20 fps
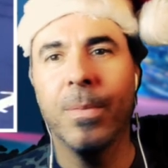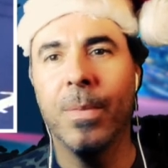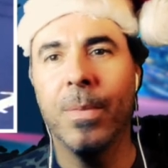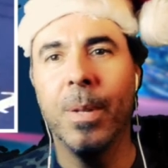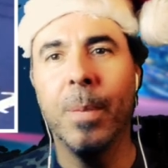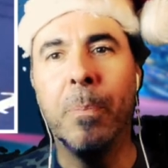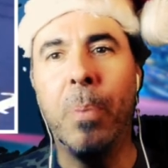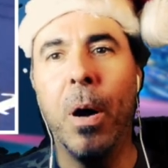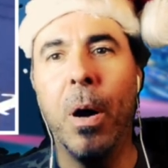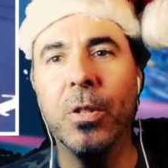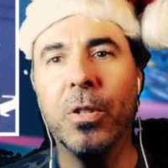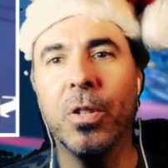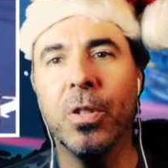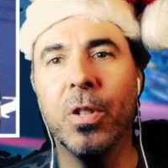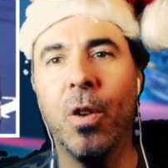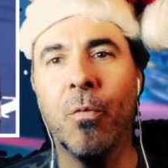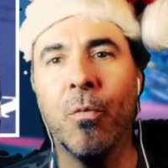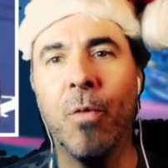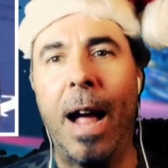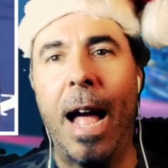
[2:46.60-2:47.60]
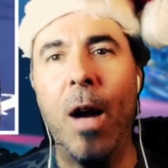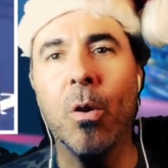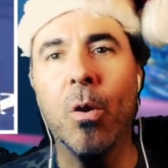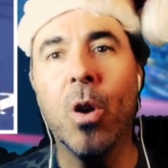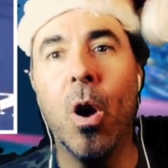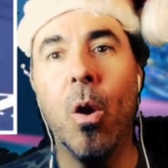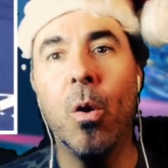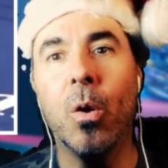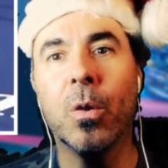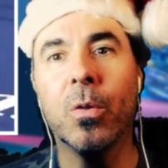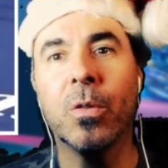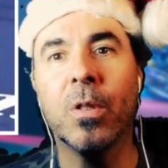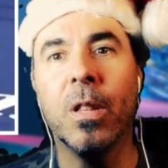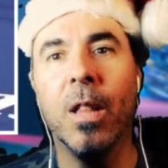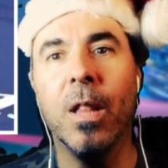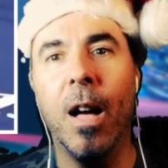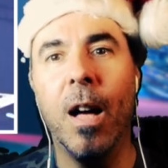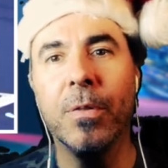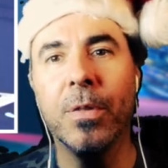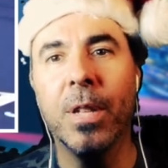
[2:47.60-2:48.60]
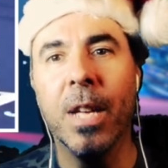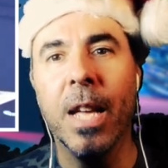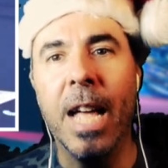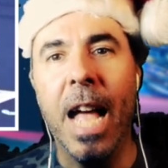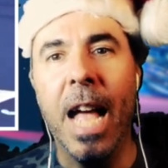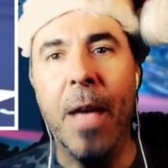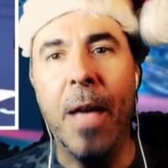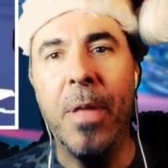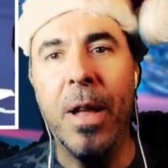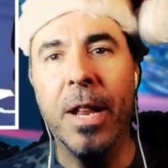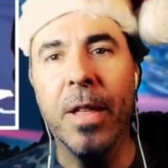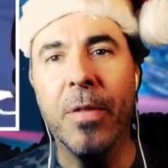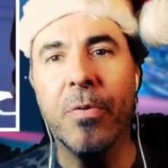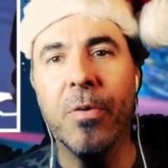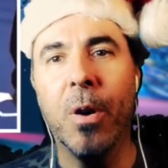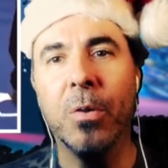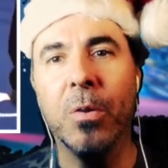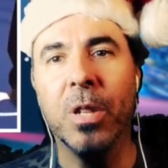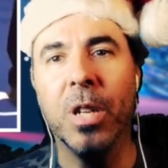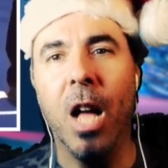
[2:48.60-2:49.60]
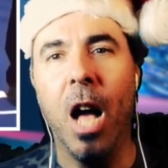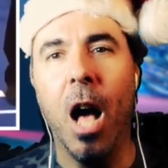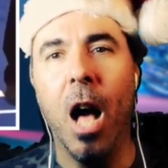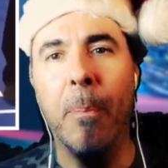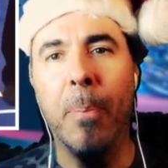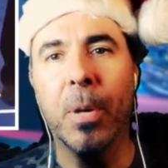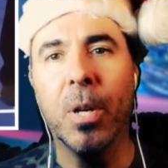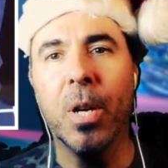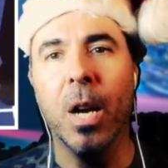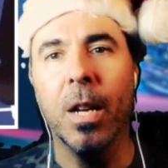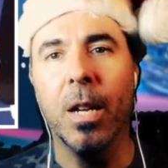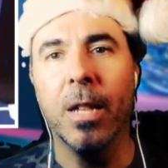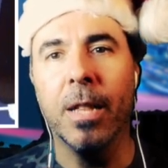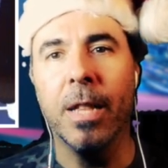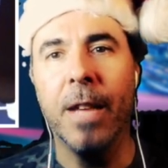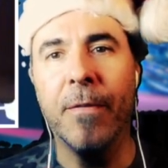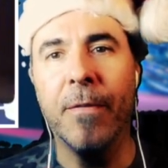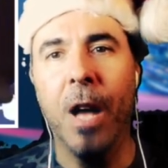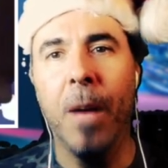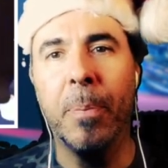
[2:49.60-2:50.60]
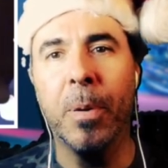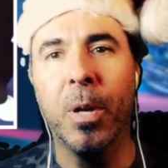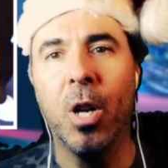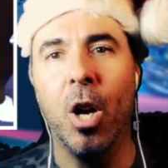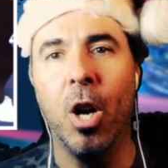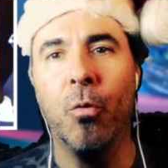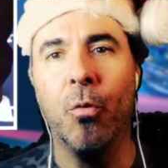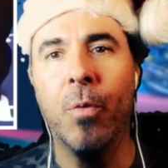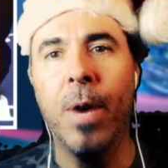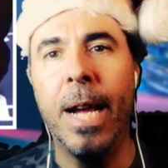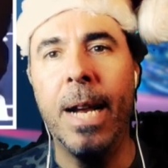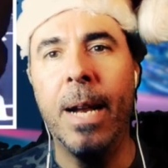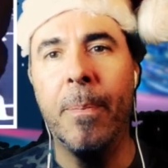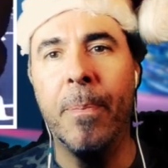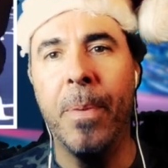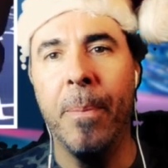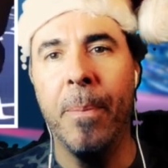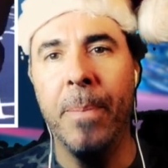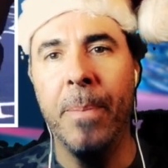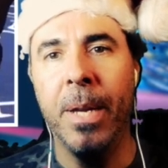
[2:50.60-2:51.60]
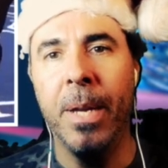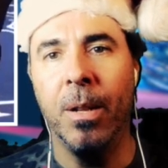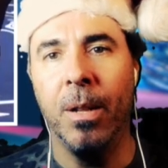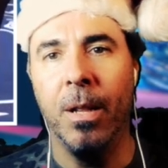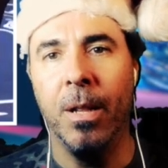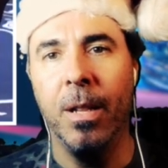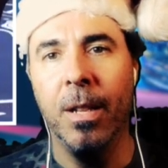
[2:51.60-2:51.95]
He punches around Cotto's gloves and then he throws an uppercut, a left uppercut right up the middle.